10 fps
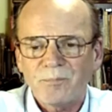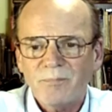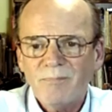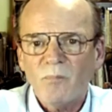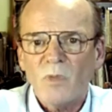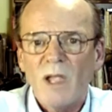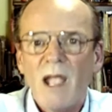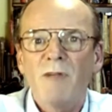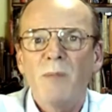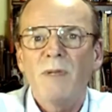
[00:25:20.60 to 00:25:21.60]
everybody
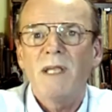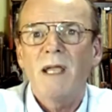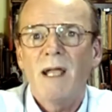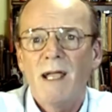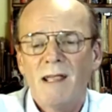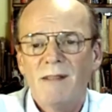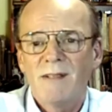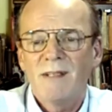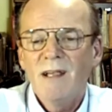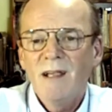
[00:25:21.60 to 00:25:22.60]
has
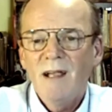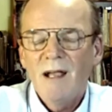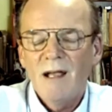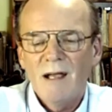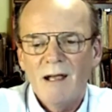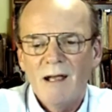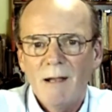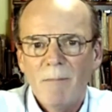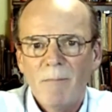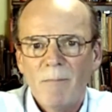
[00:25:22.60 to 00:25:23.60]
a
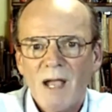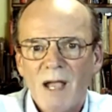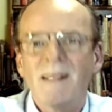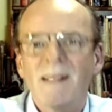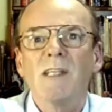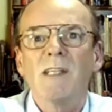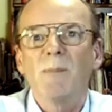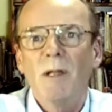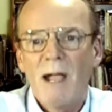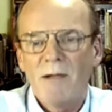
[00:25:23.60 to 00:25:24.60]
sensible amount
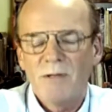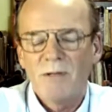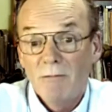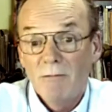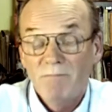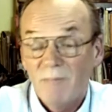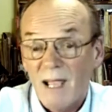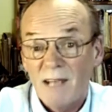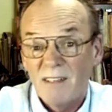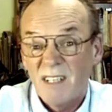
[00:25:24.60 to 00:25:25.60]
of
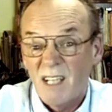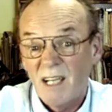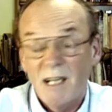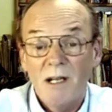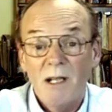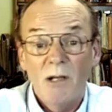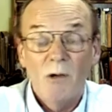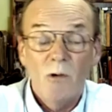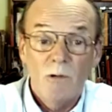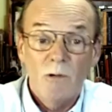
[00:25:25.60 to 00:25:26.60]
entertaining or
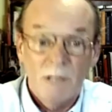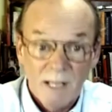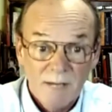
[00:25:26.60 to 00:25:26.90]
gifts that